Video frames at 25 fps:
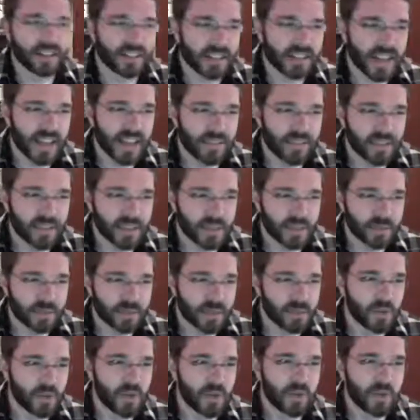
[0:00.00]
to save a little
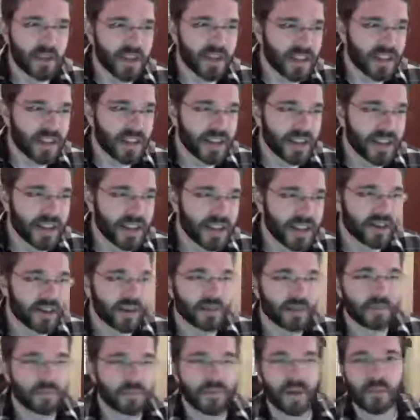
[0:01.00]
bit more money
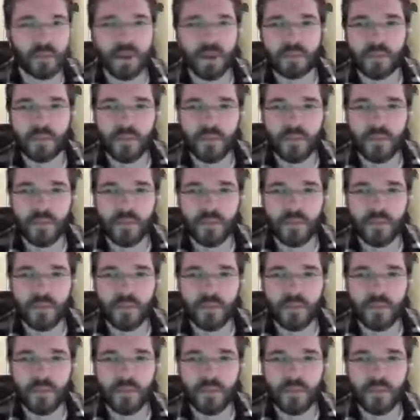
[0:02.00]
or I'm going